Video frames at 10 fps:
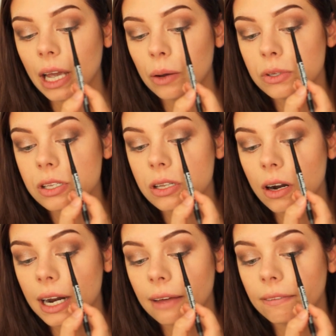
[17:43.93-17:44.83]
will
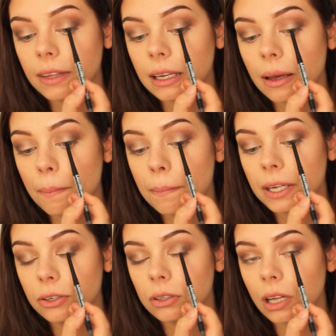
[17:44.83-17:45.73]
start at the
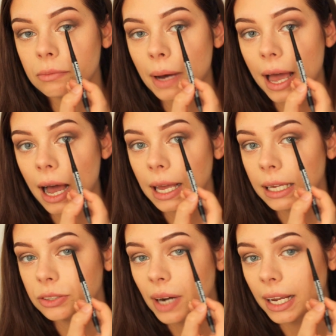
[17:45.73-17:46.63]
middle of my eye
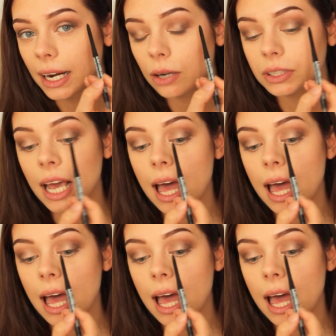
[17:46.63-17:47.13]
and drag it out.